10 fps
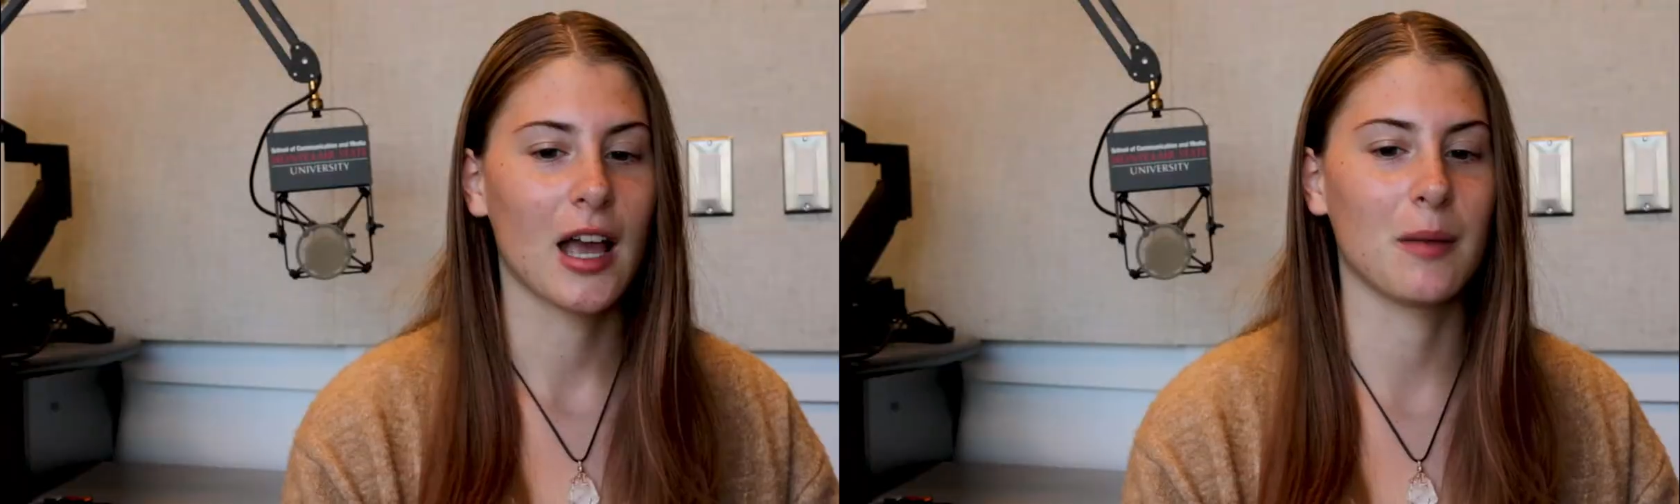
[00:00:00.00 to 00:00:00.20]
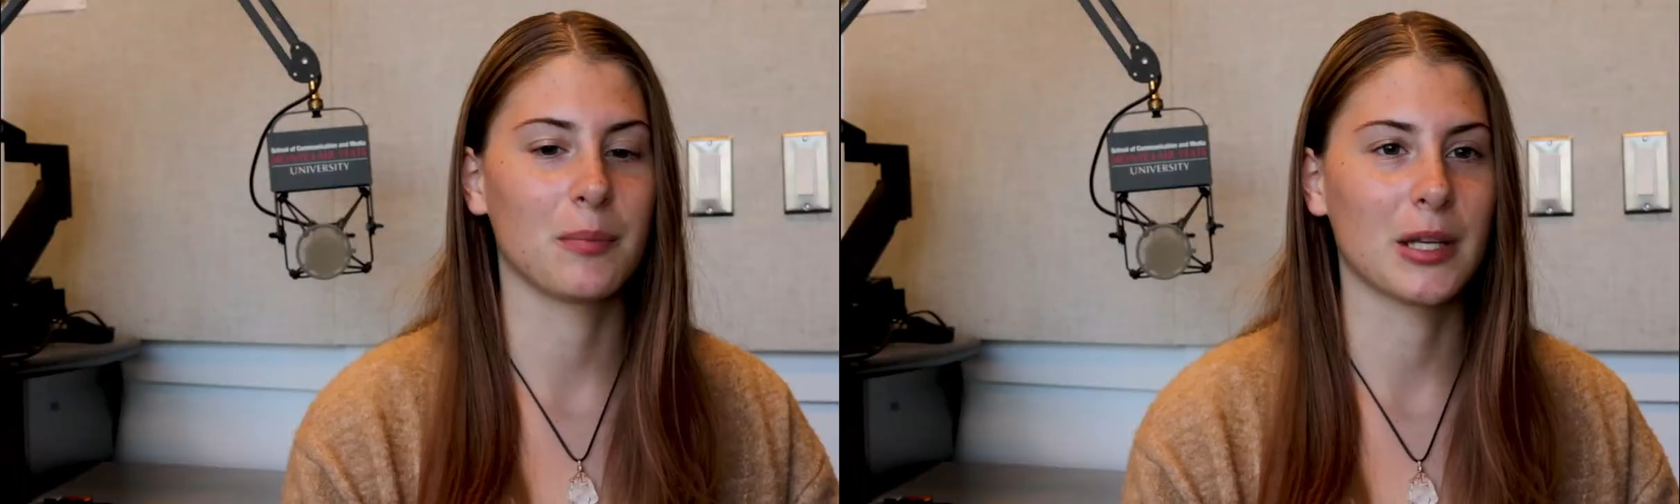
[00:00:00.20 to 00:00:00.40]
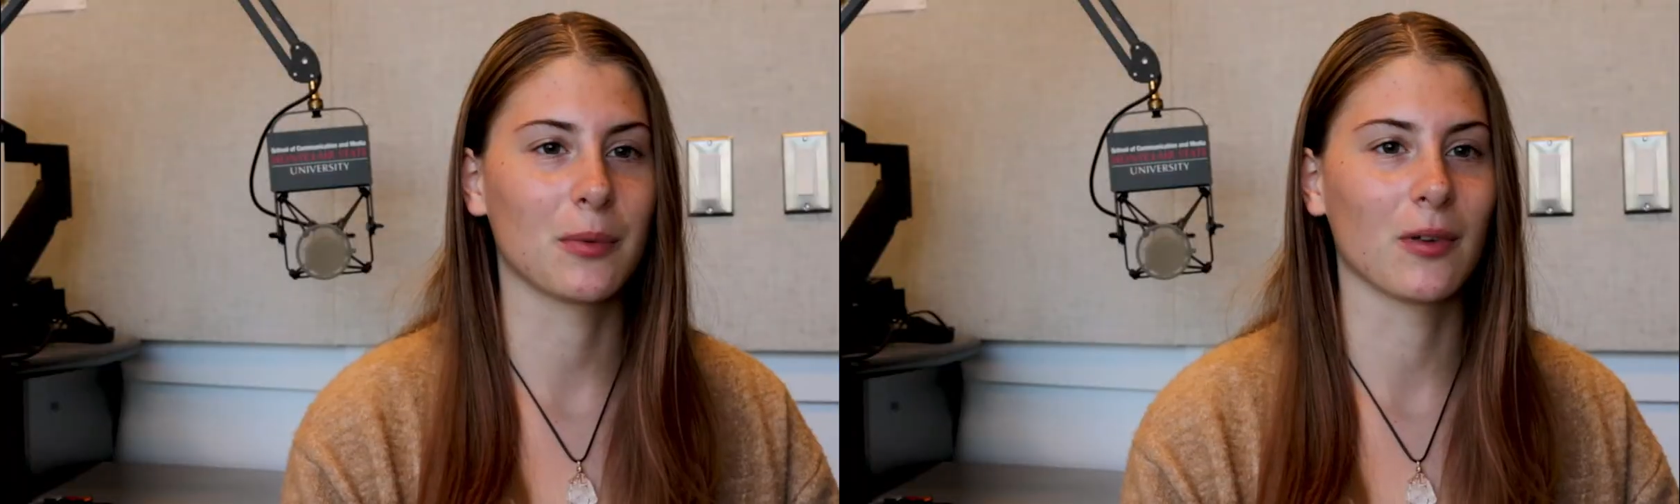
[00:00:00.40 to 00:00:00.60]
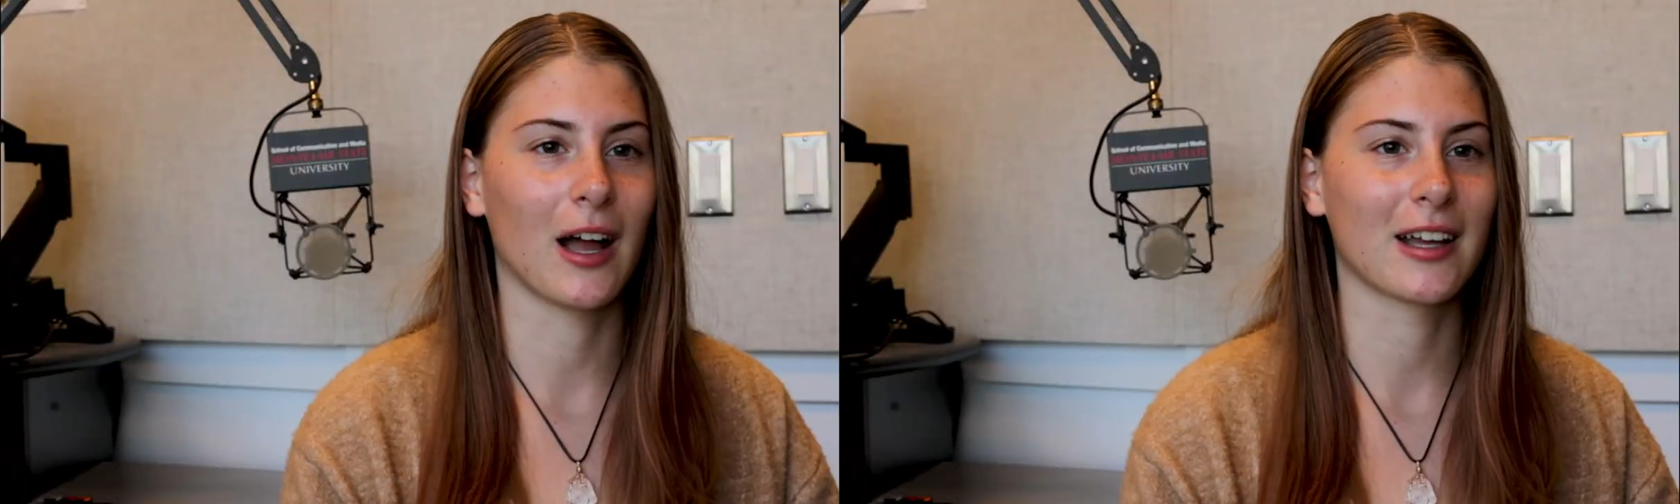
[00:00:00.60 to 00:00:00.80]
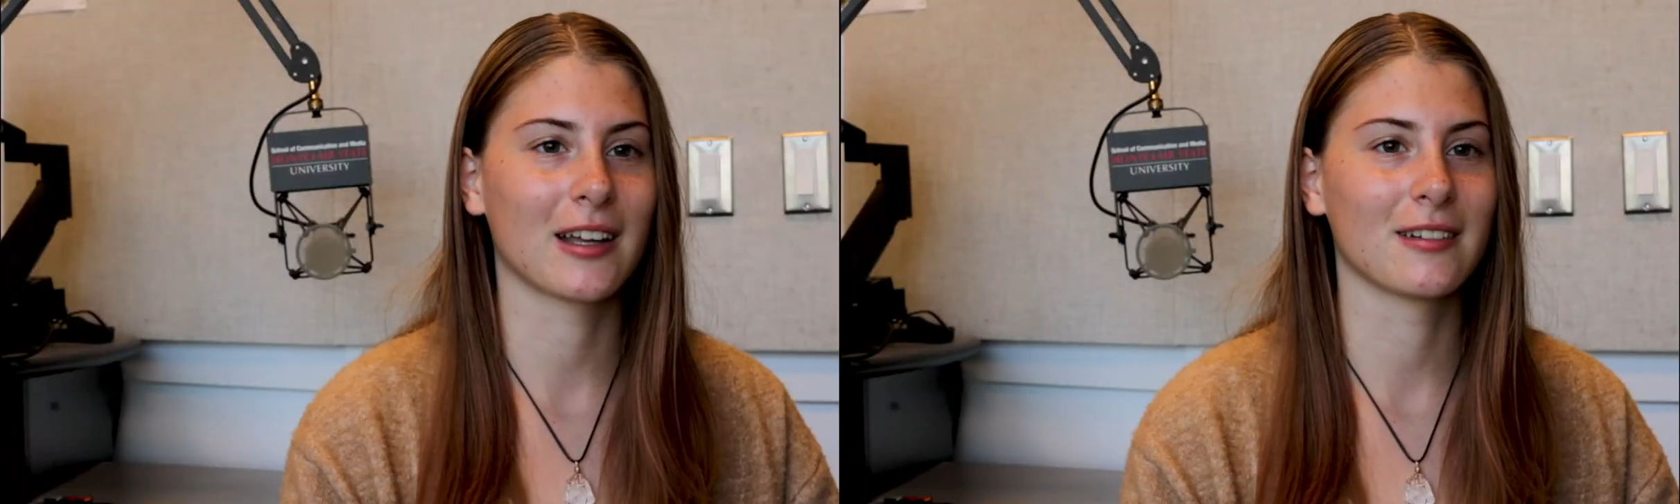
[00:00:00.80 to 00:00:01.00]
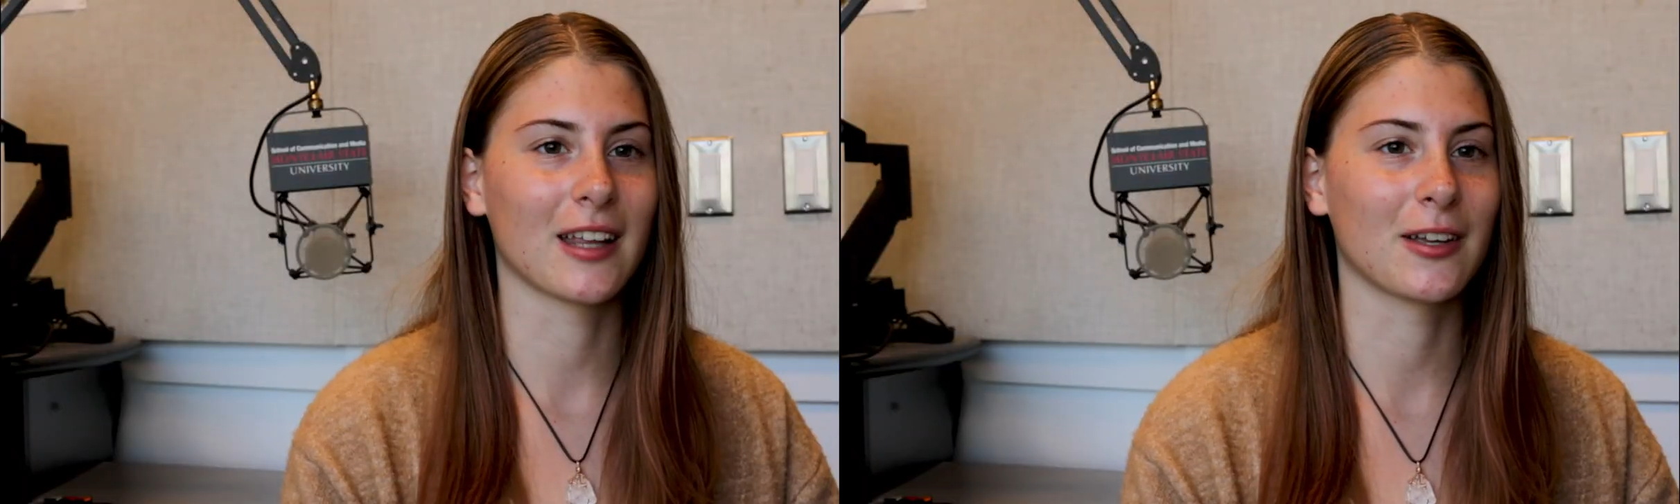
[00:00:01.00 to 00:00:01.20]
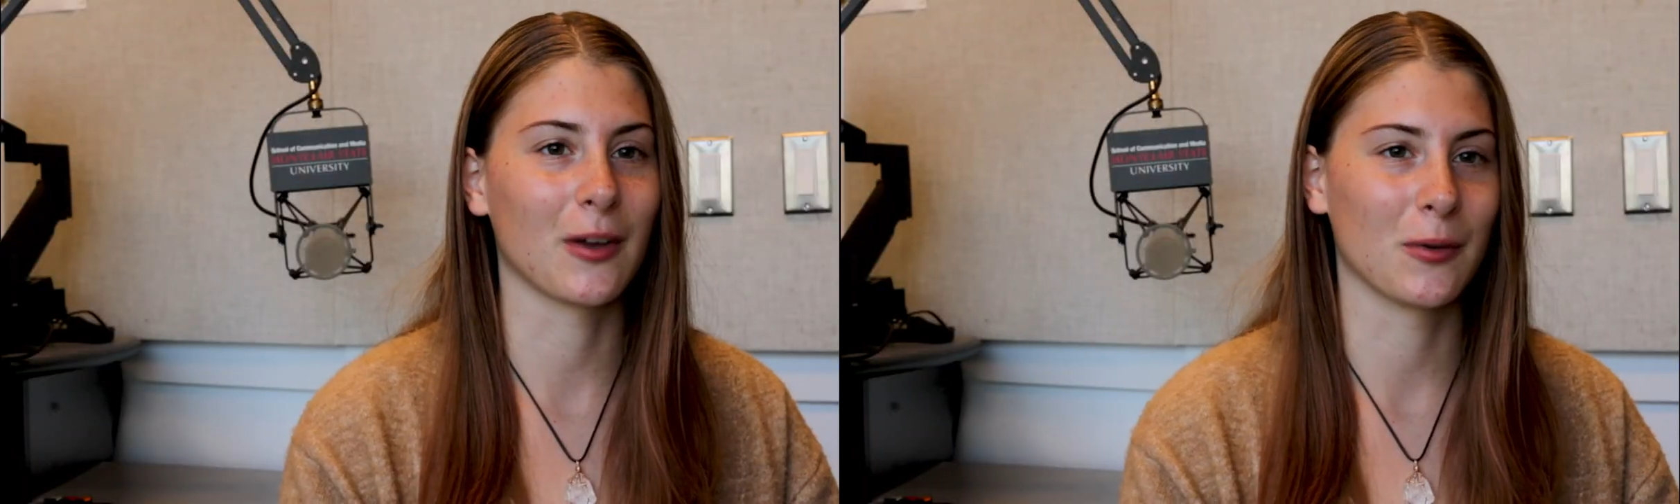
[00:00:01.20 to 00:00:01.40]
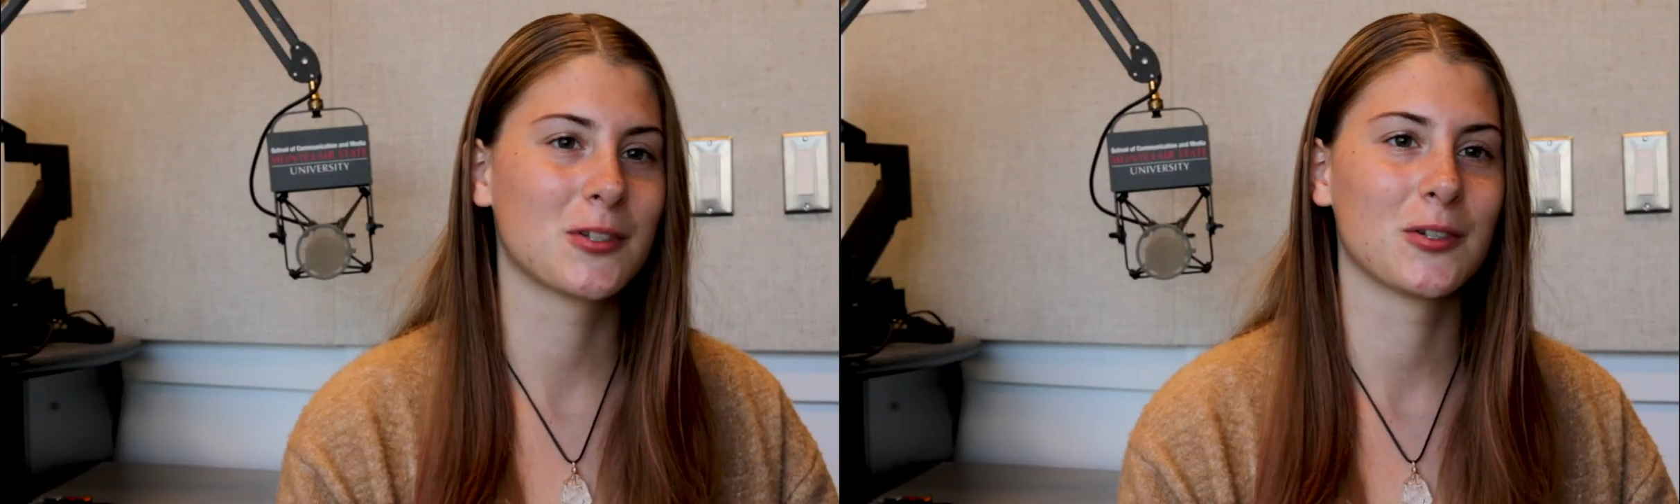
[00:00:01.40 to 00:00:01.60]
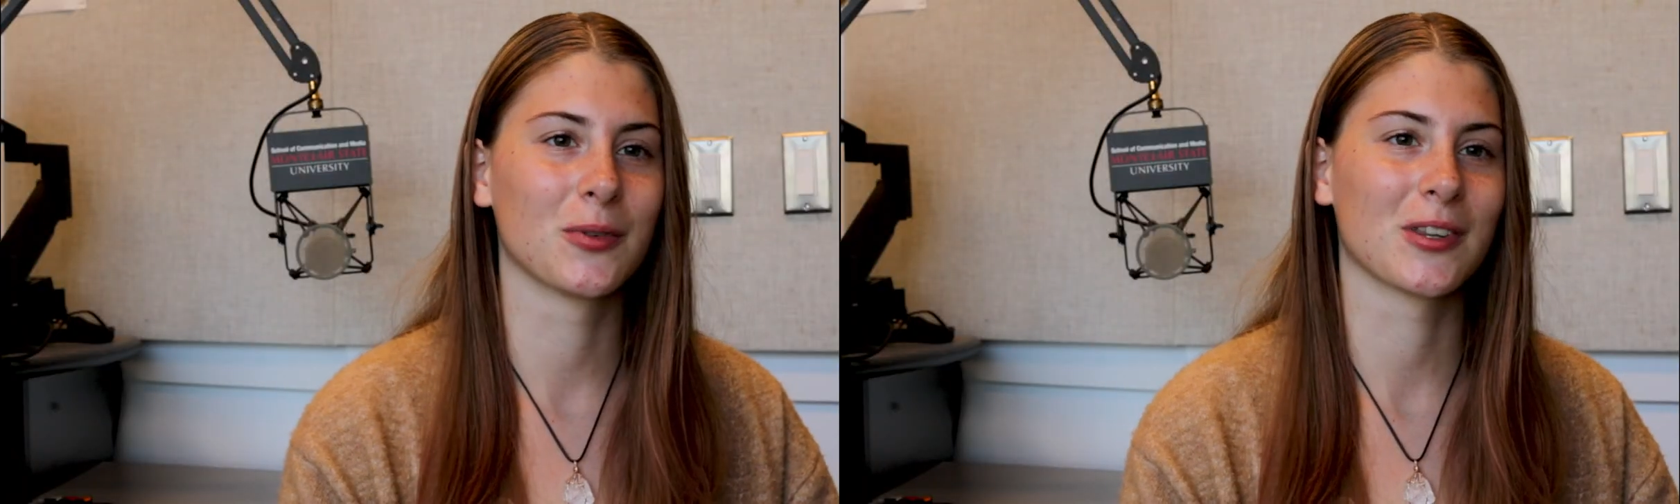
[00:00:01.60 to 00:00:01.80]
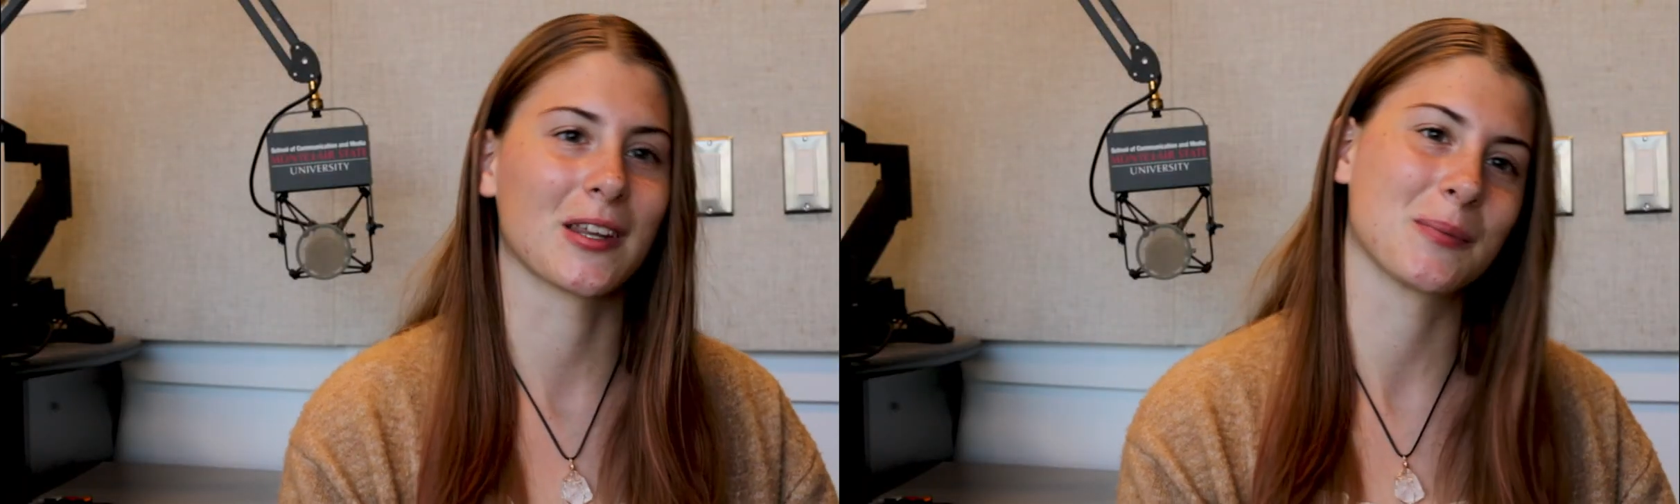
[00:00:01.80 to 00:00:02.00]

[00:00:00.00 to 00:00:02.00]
and people I can like go to with